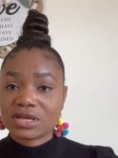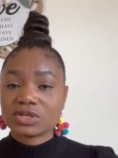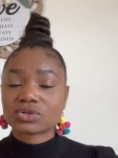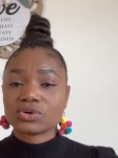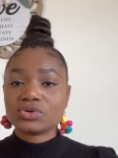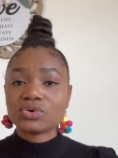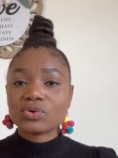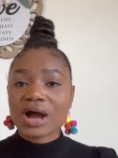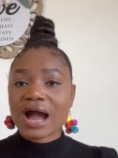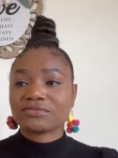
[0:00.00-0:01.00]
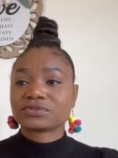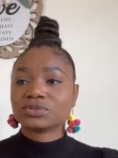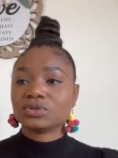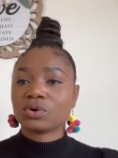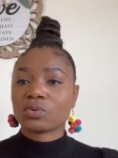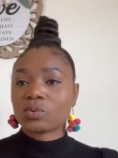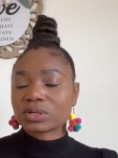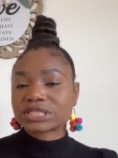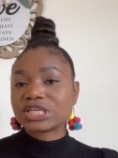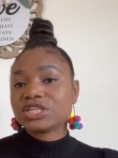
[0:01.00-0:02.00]
So you have to know
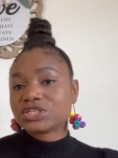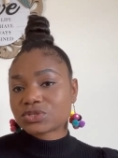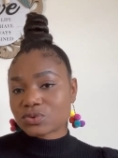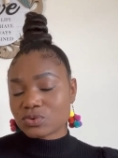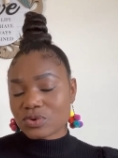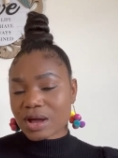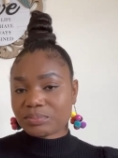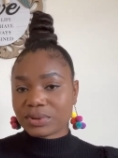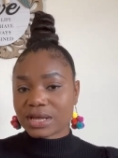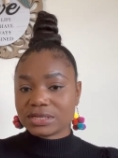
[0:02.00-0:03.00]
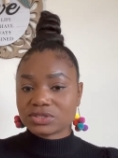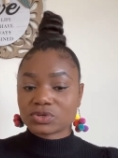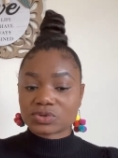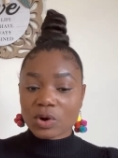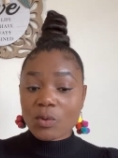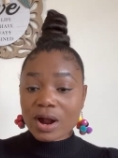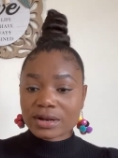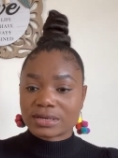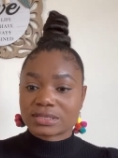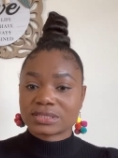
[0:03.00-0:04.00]
what each school you're applying to
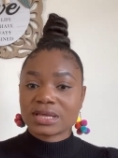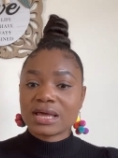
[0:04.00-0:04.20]
requires,